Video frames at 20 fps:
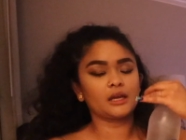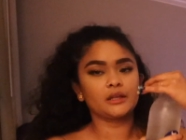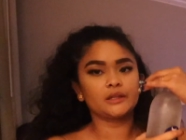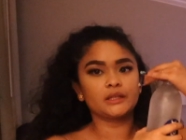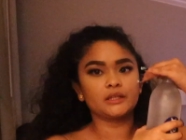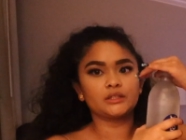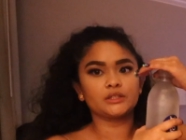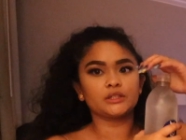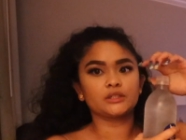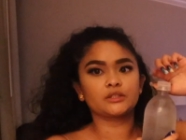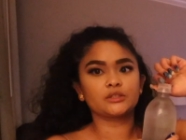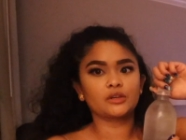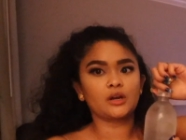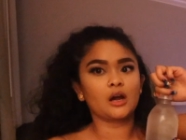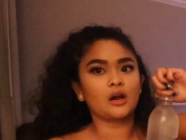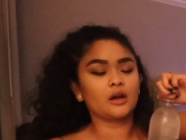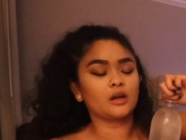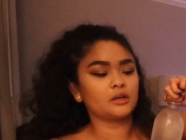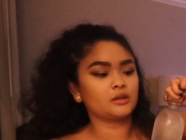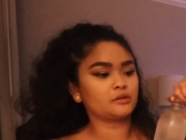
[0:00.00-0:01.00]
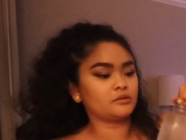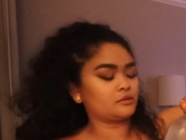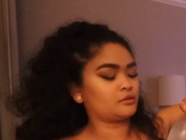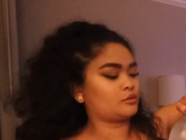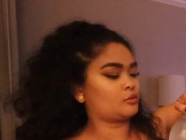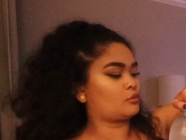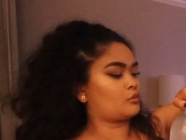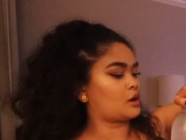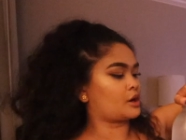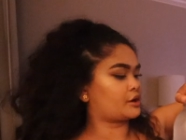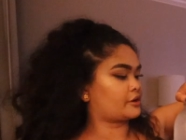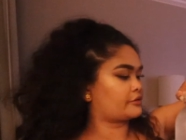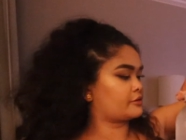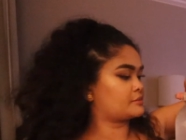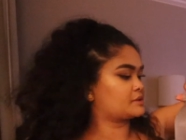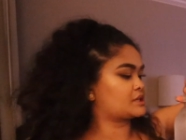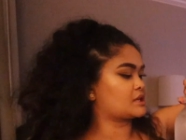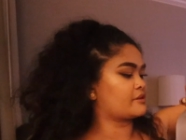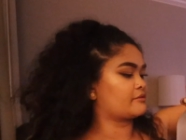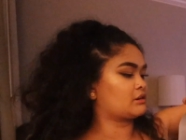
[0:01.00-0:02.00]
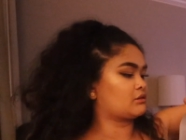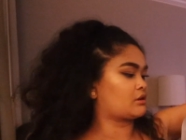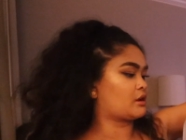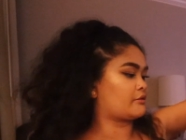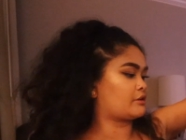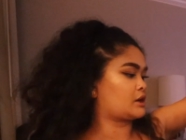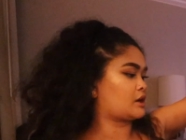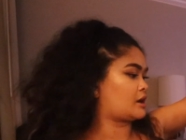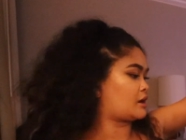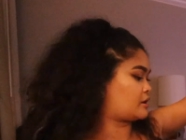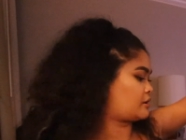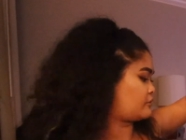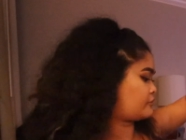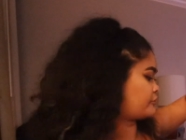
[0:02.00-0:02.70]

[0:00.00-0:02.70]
and then just got water from 7-Eleven. I didn't